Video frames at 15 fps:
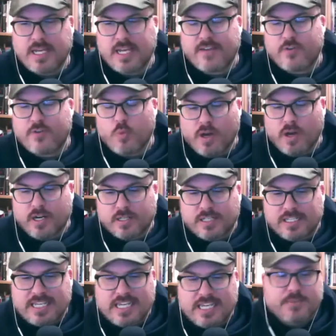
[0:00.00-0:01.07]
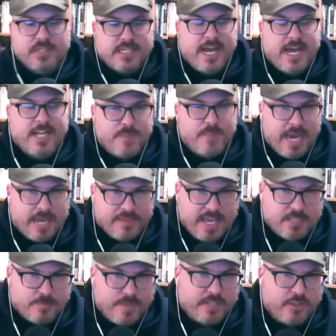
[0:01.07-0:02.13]
if you want to keep to God's path
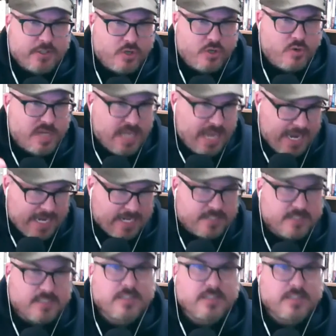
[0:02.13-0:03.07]
as best you can,